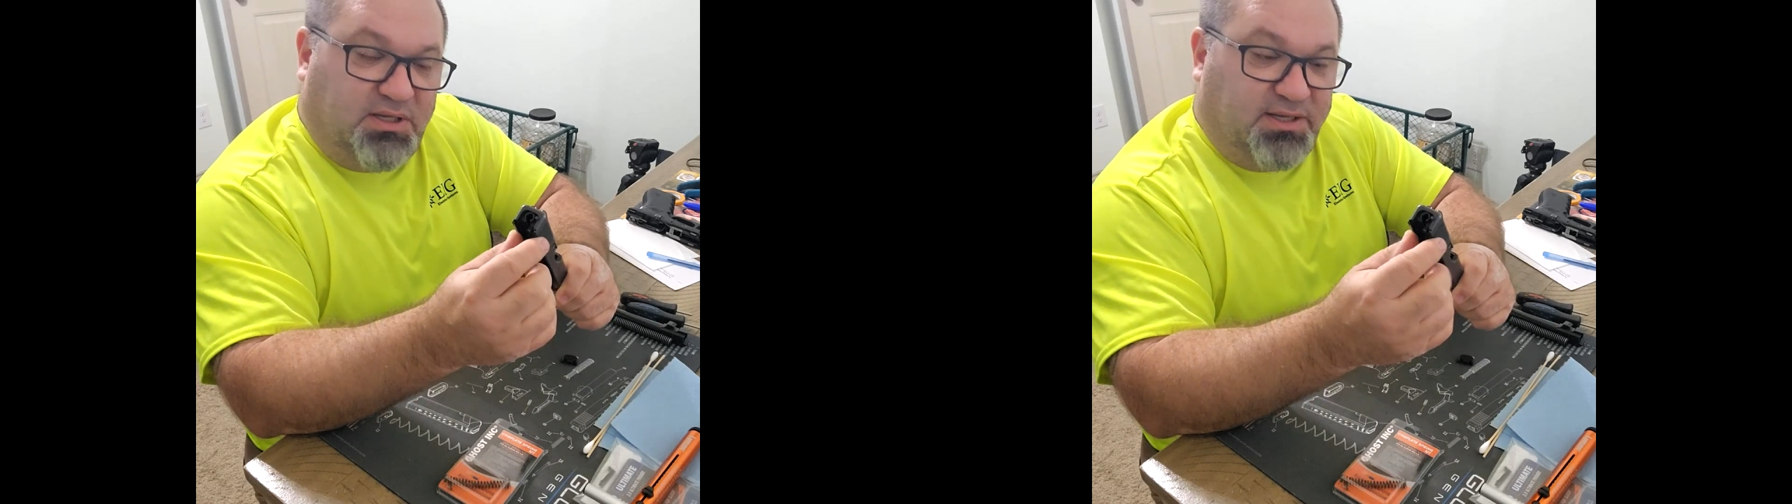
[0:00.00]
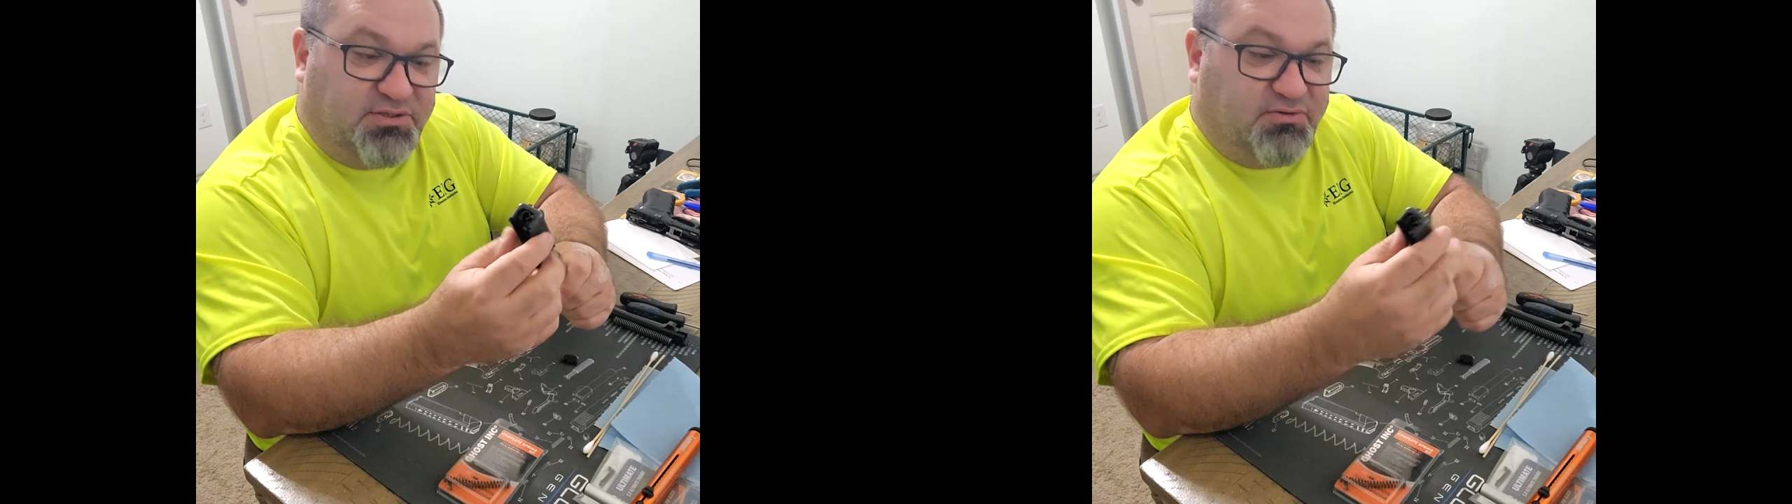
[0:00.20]

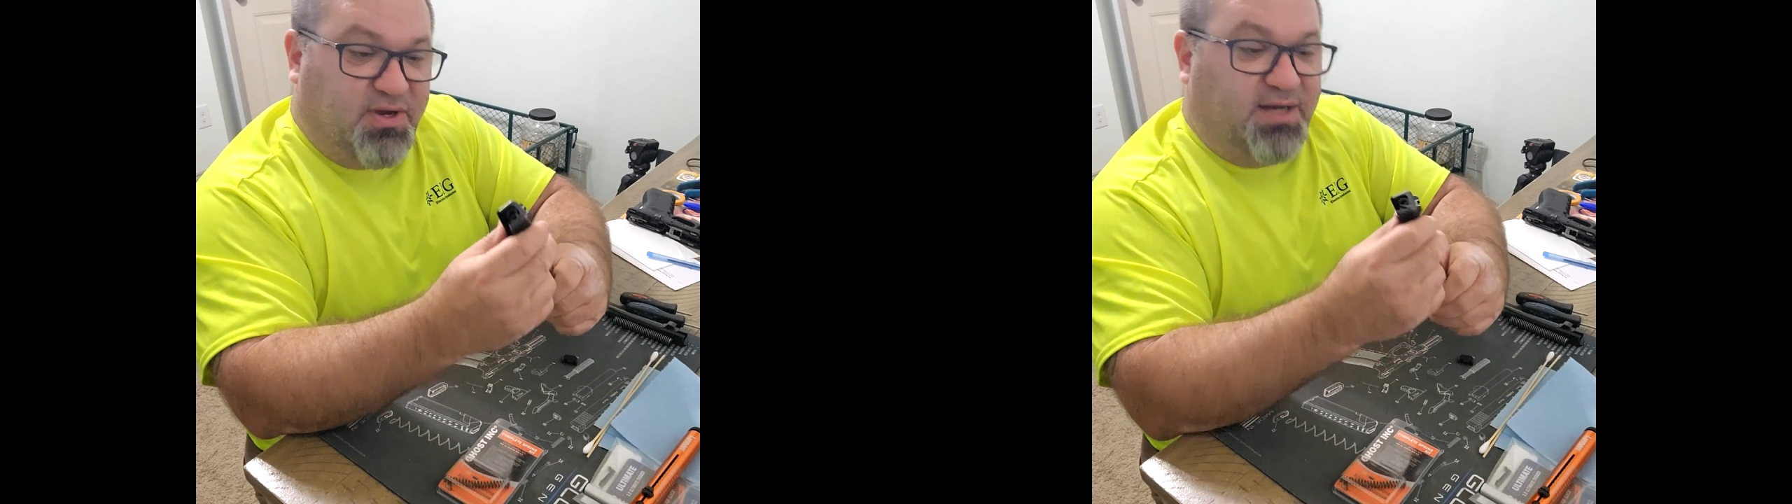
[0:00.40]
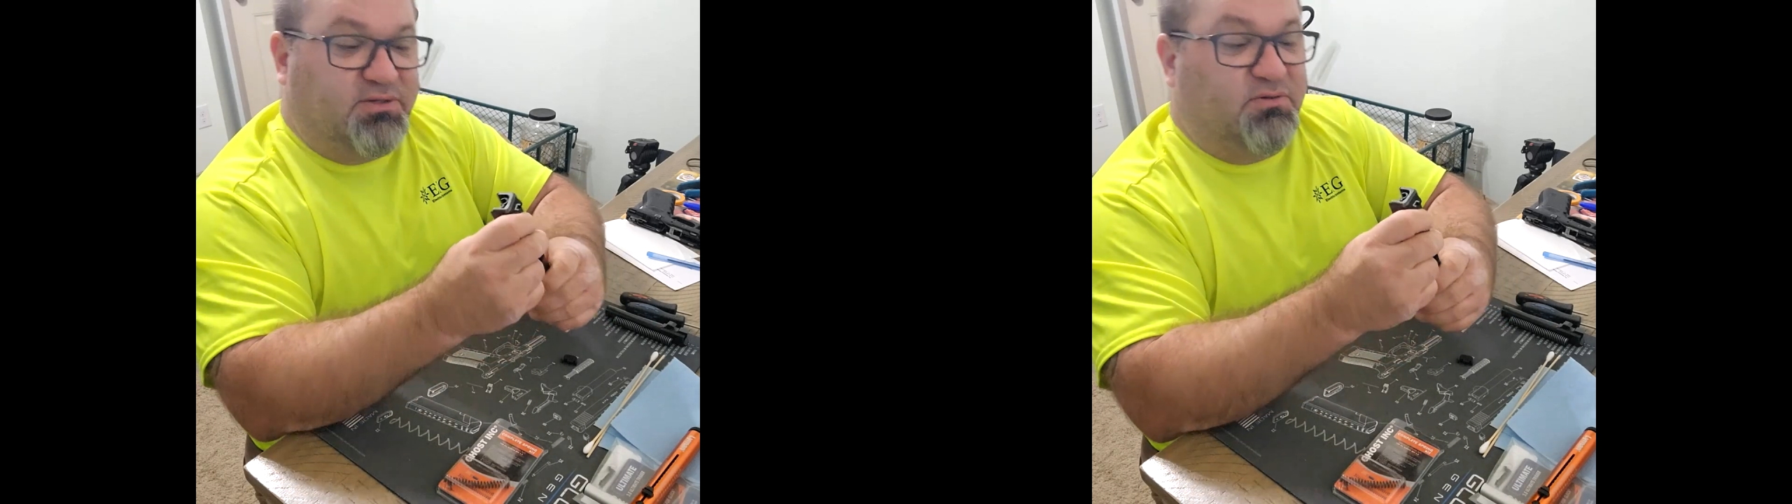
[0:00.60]

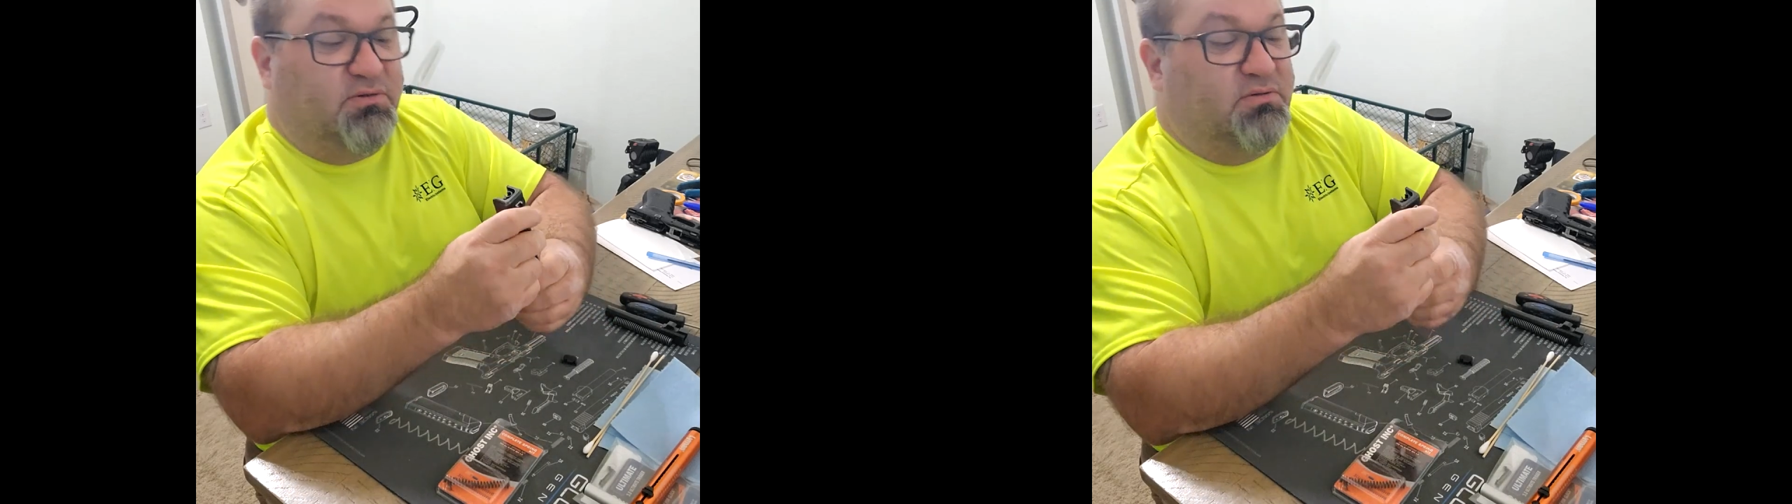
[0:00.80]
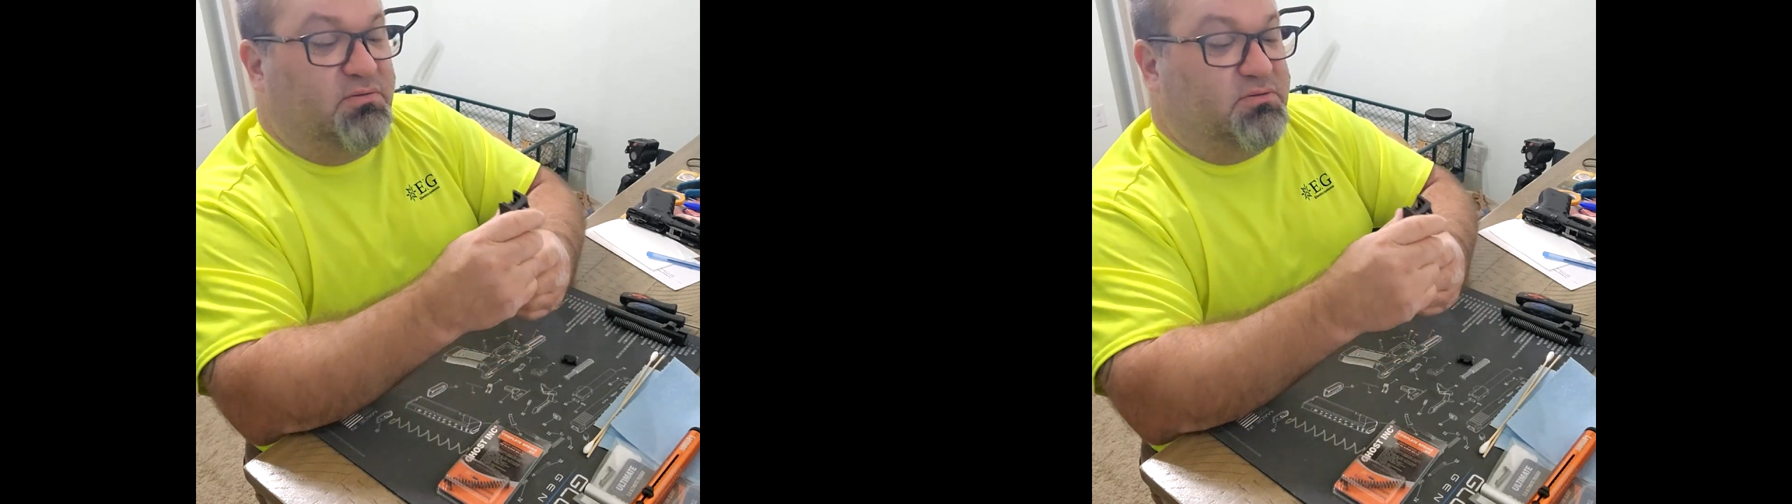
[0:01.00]
extractor
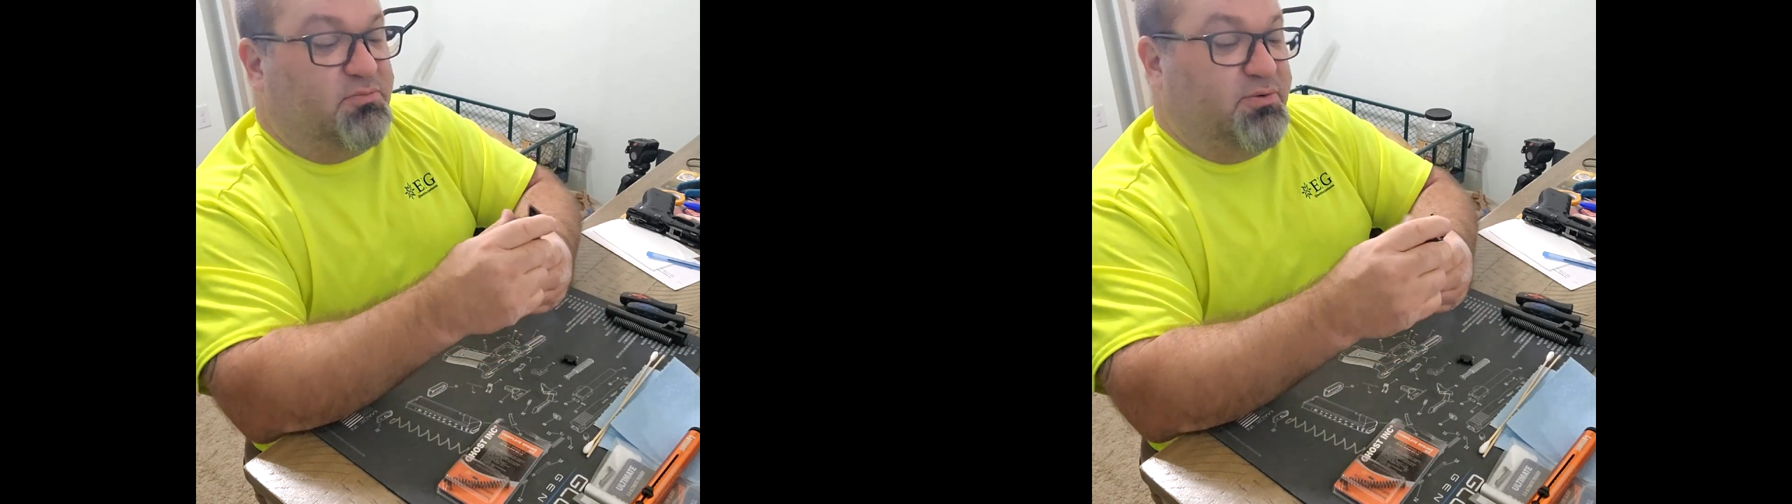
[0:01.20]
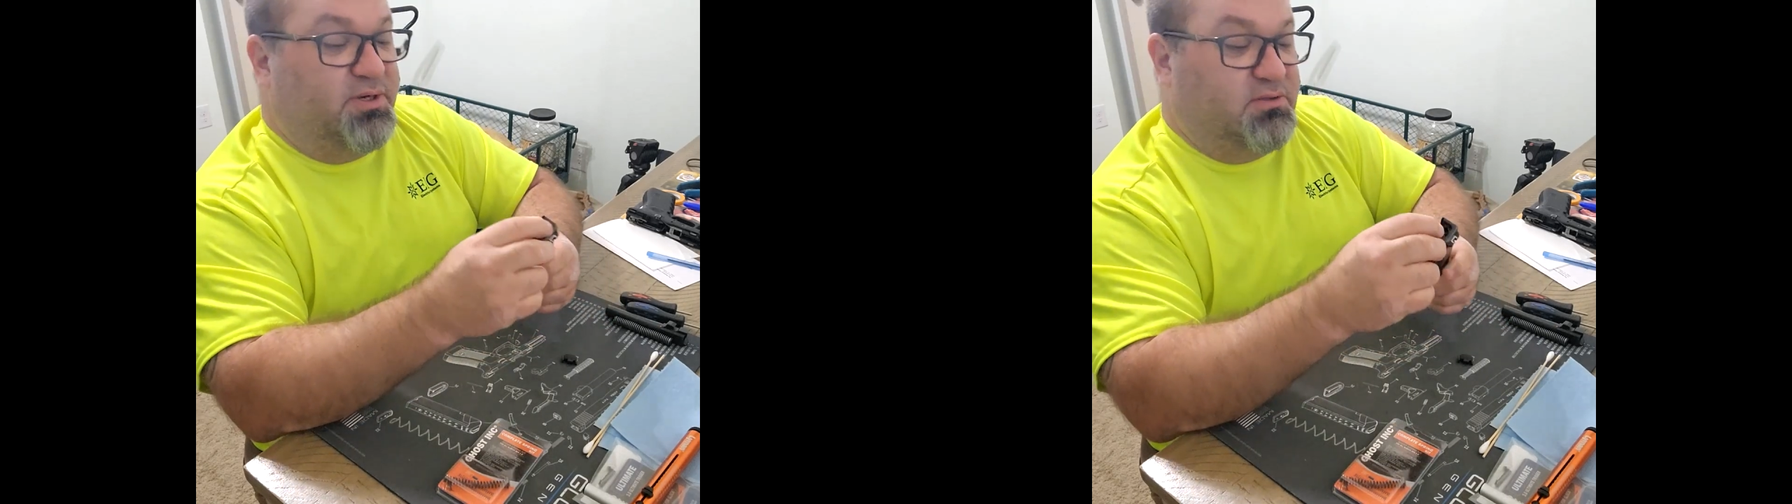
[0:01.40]

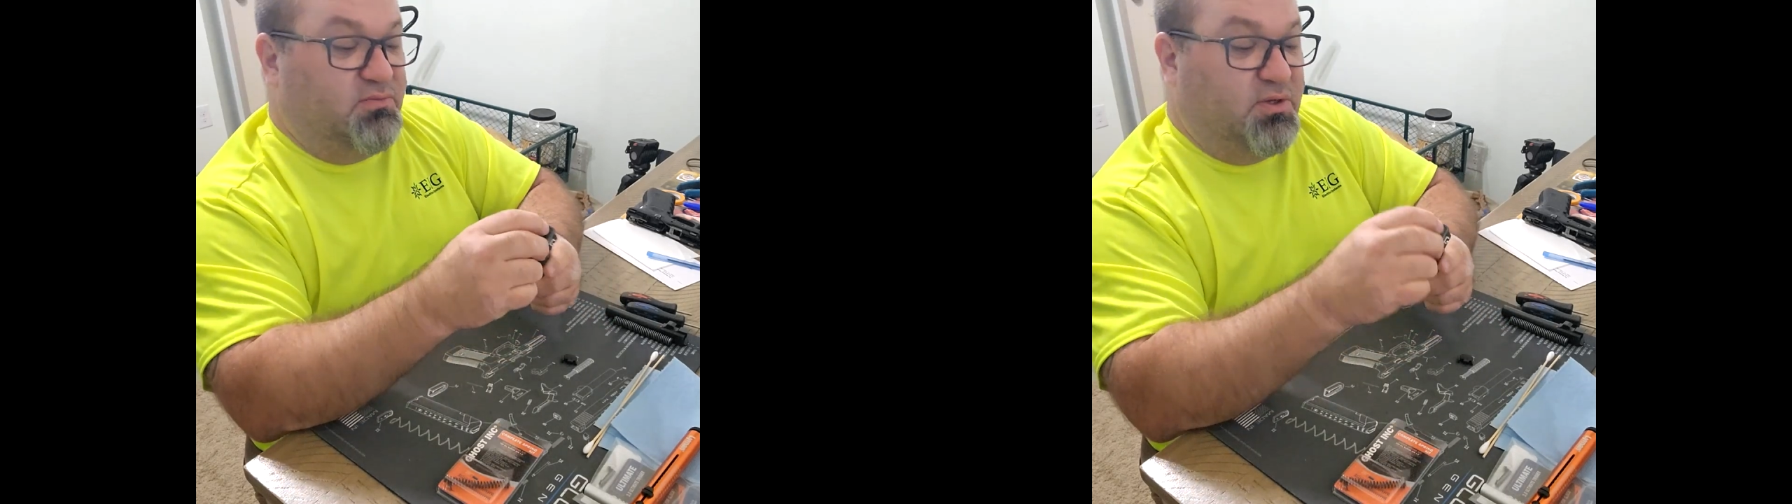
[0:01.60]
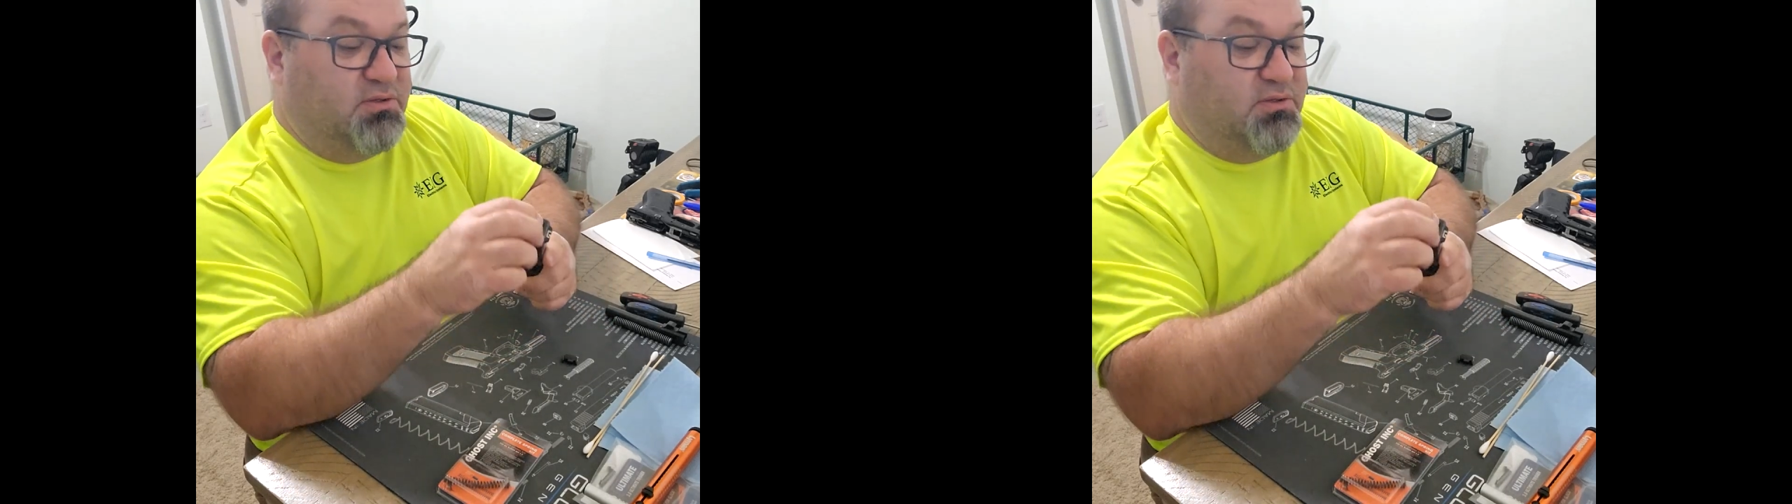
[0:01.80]
spring as well.